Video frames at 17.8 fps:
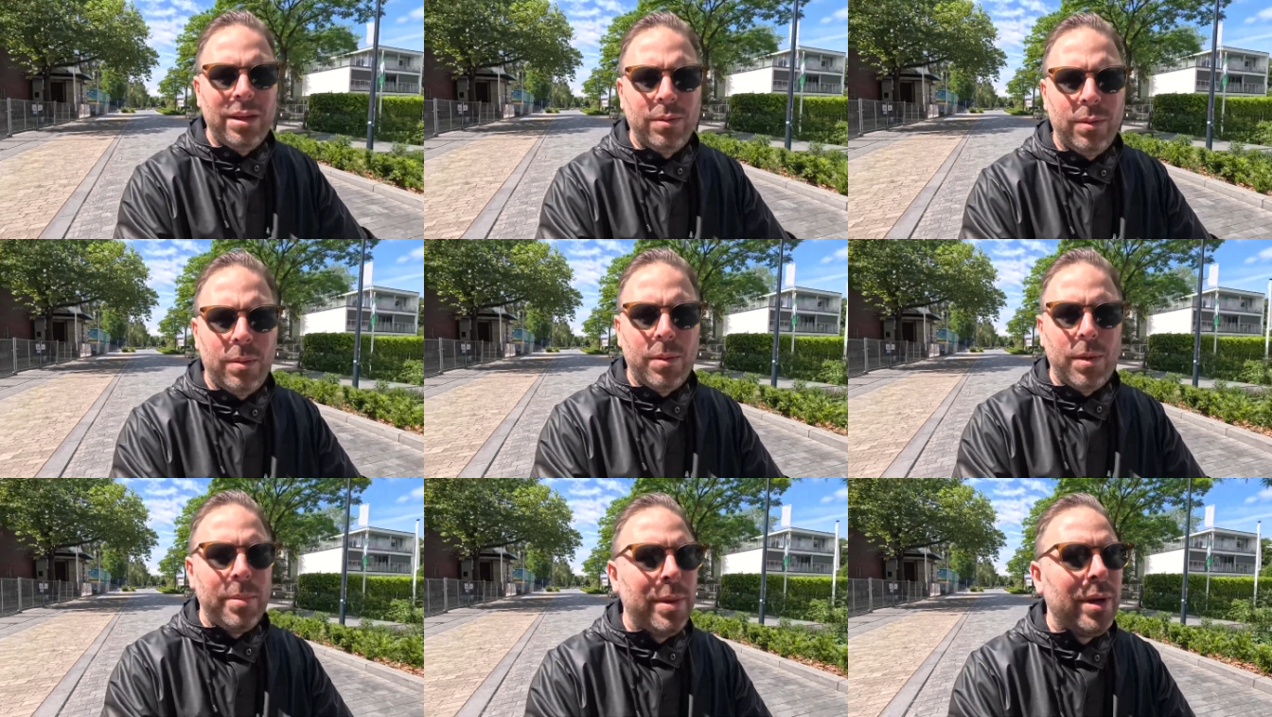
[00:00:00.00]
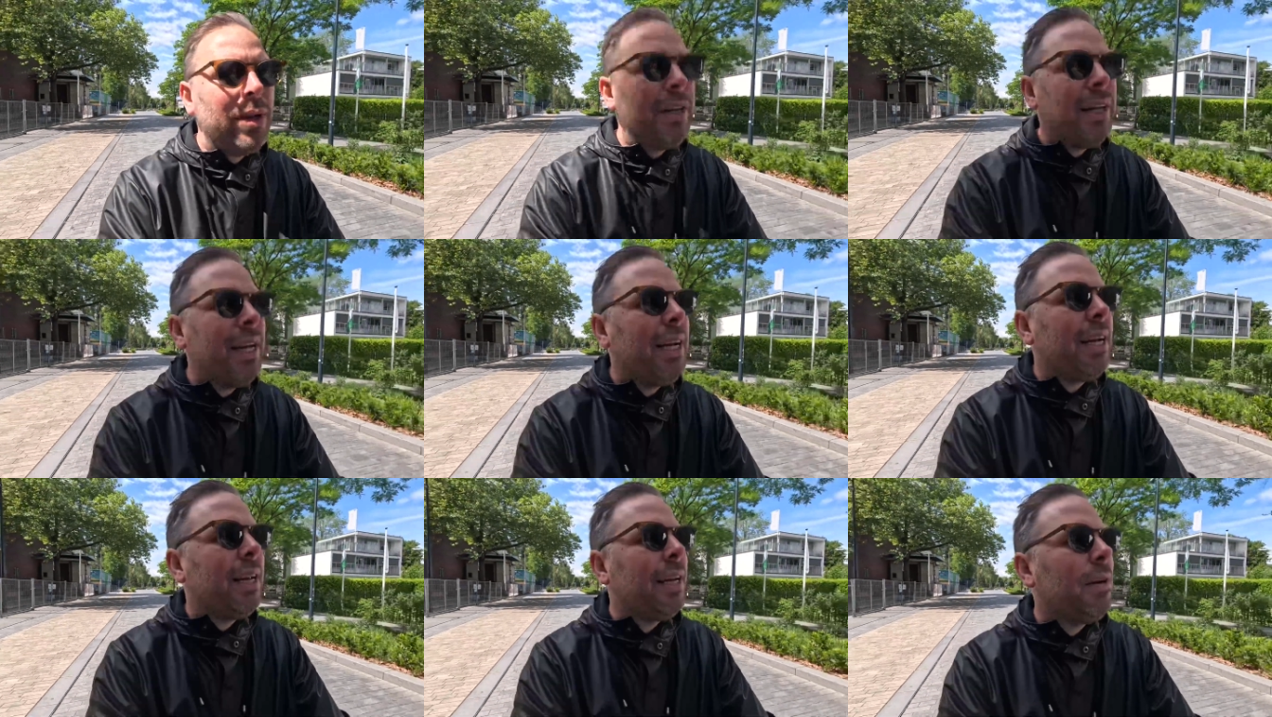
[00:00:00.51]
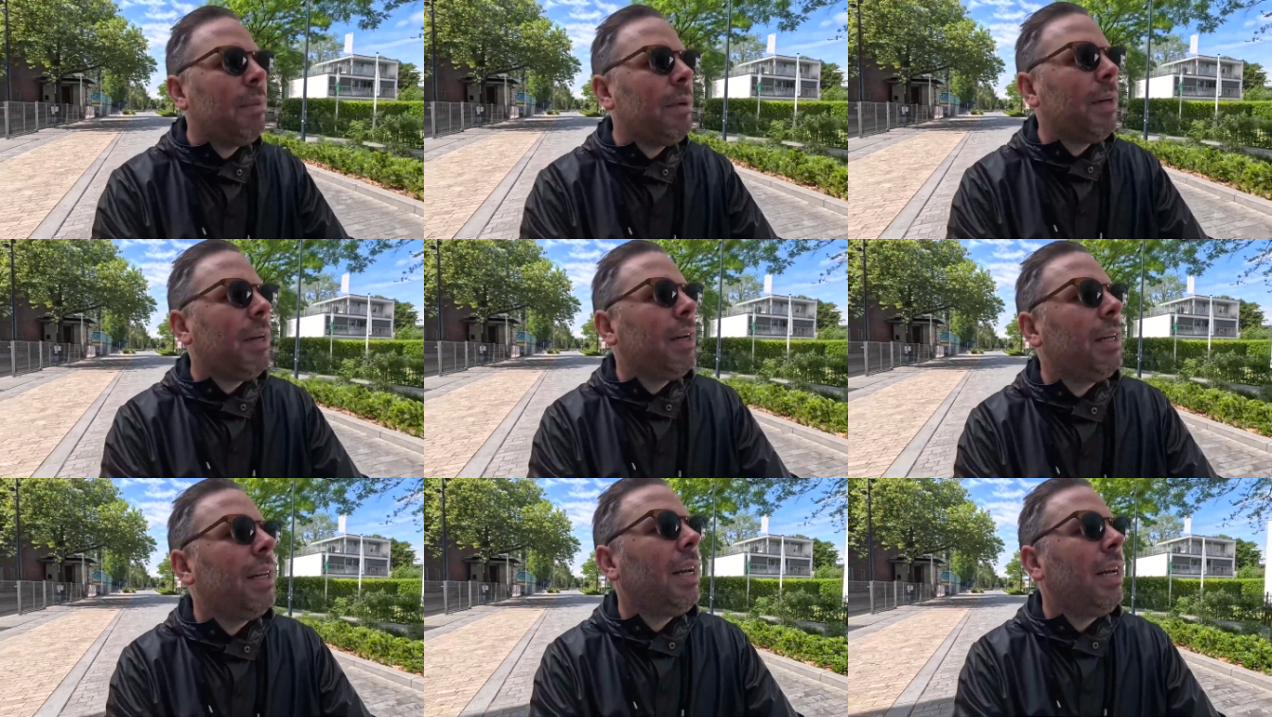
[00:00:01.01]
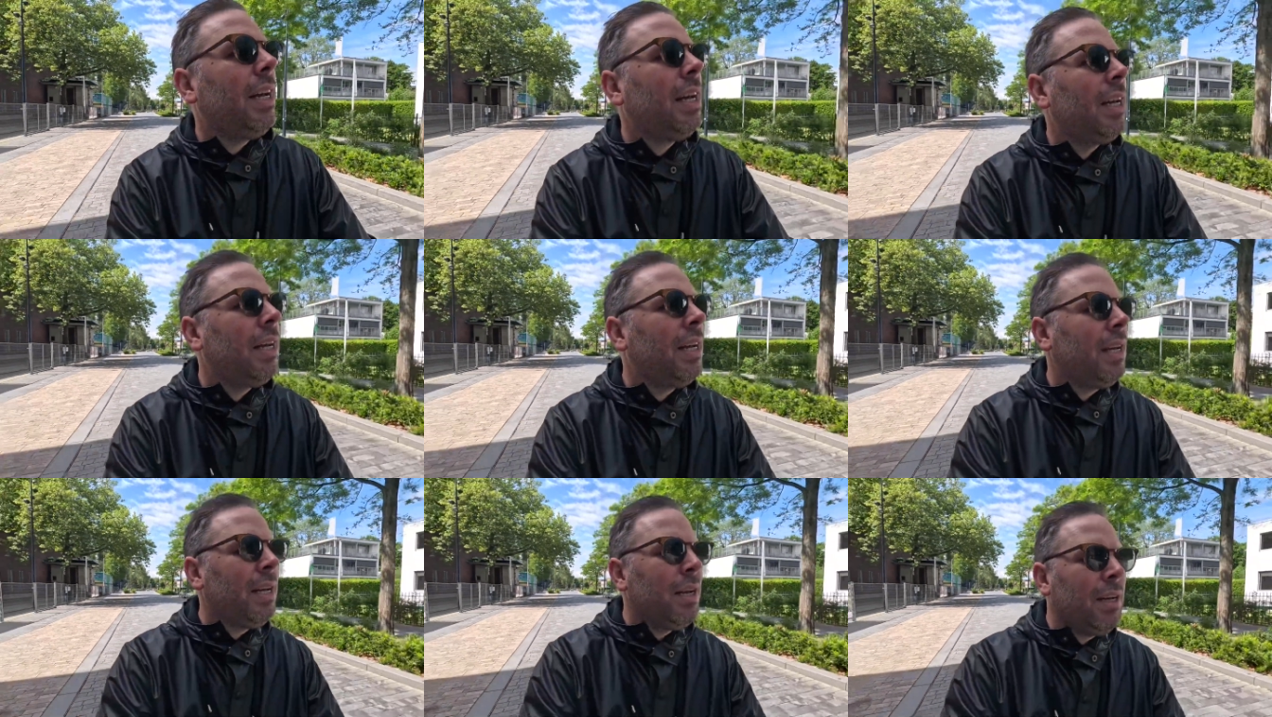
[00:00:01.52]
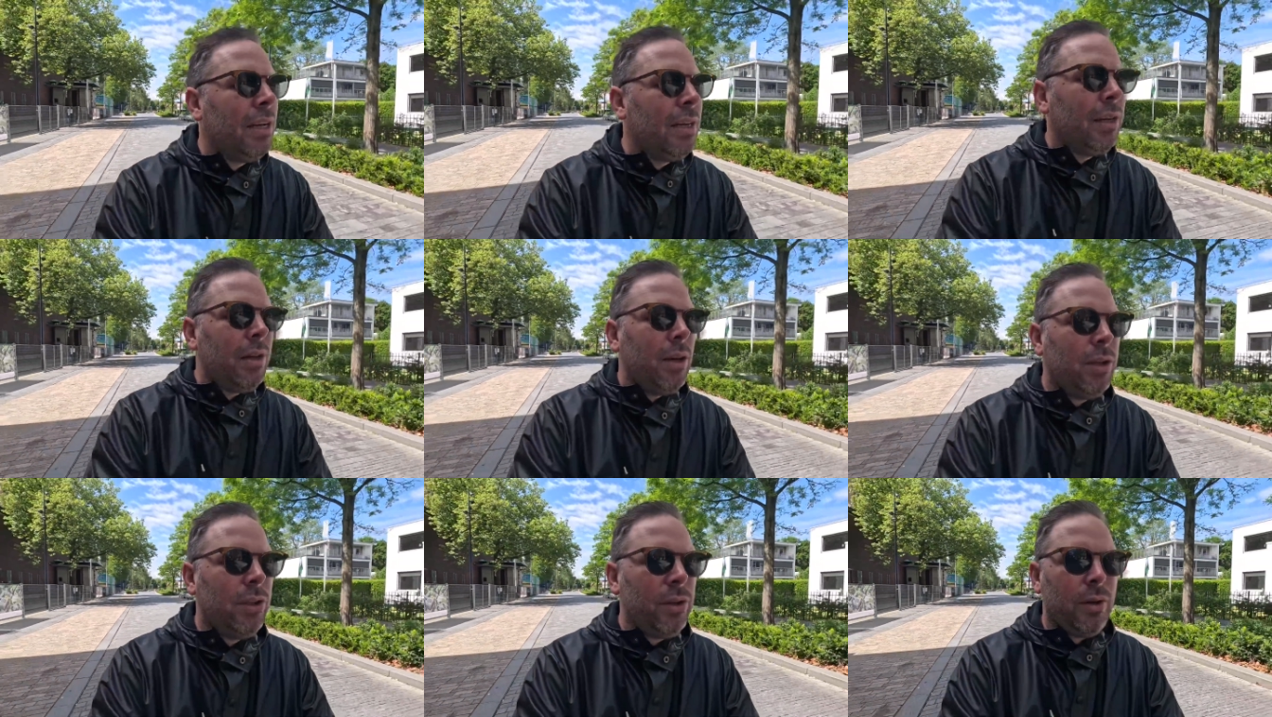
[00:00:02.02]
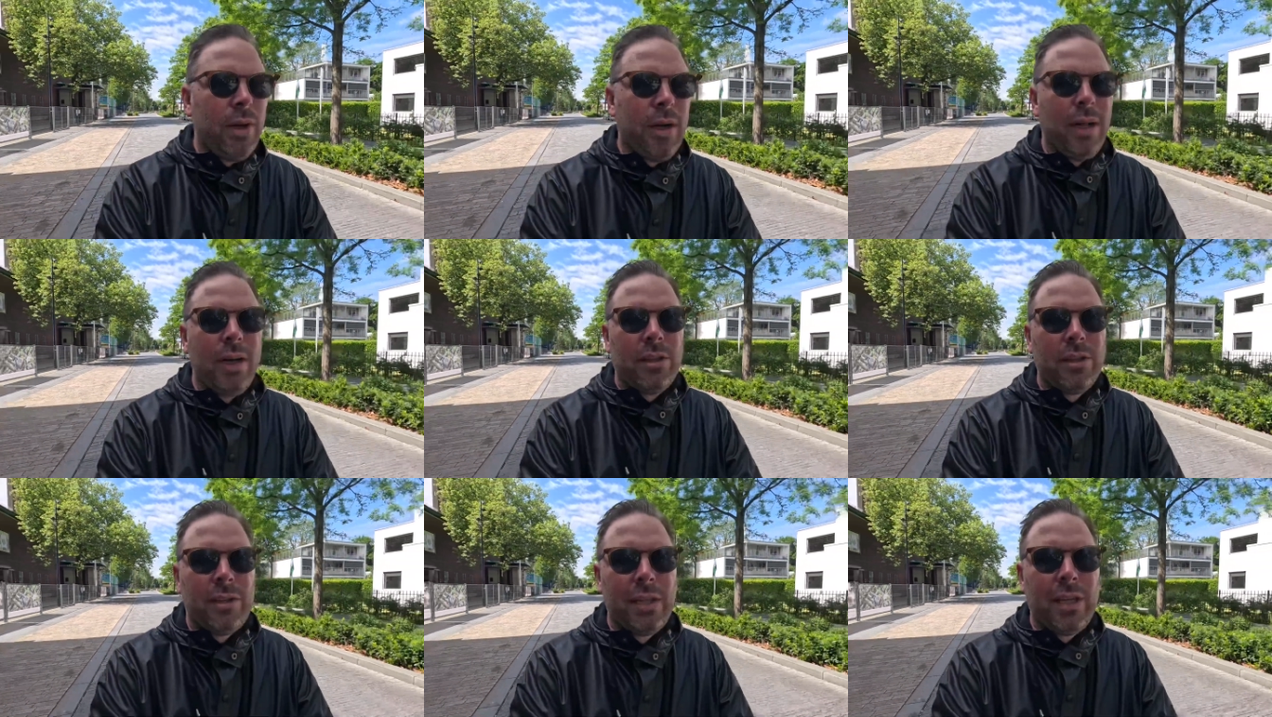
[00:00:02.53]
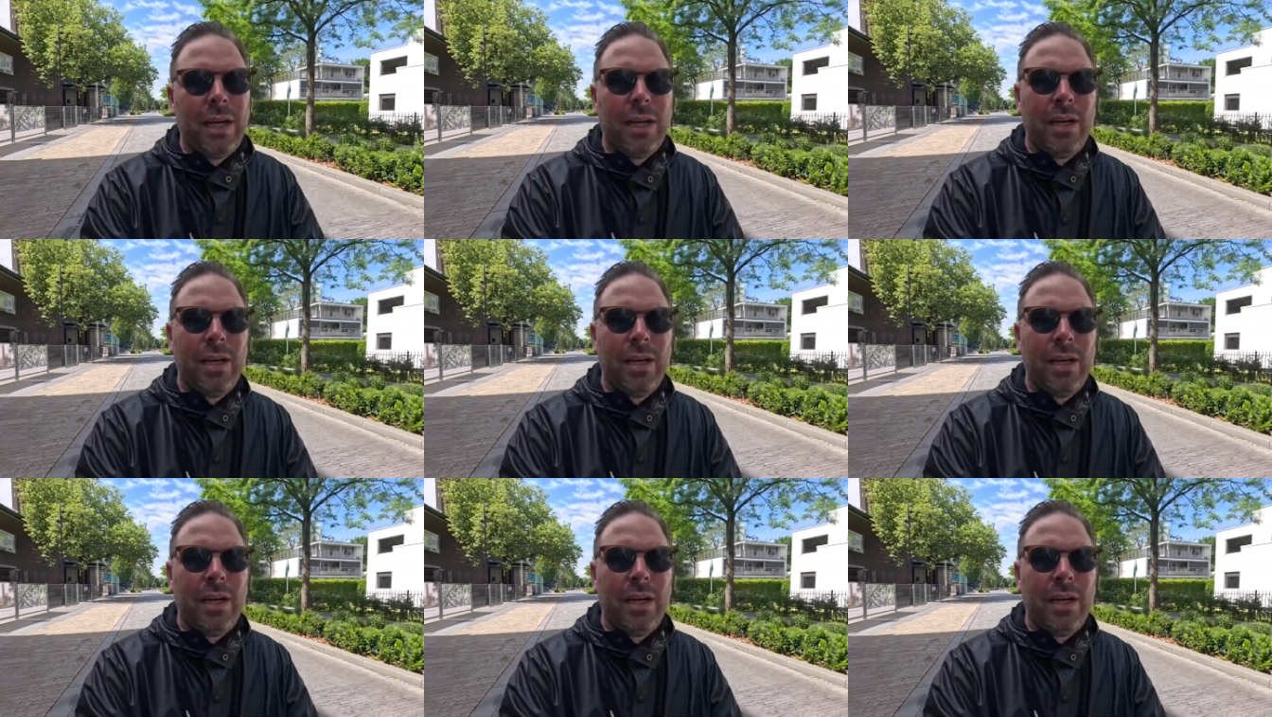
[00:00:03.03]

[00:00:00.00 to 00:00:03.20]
one more building, and then we're gonna go to our last